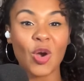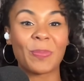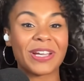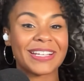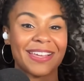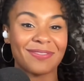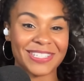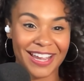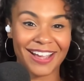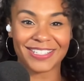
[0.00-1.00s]
because I've
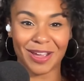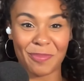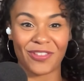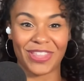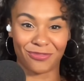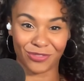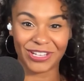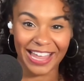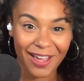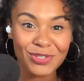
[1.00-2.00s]
stocked up on that
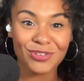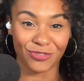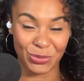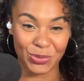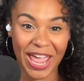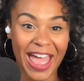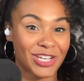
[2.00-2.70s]
free lounge food at